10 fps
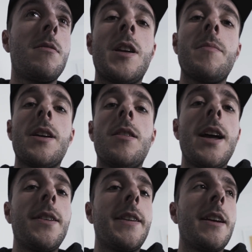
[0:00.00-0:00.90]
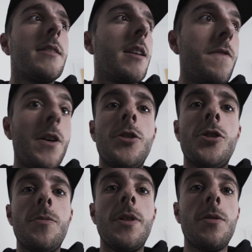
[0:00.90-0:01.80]
We're going to be going downstairs, photo
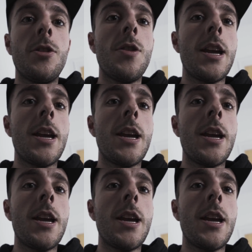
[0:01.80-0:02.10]
shoot with all the new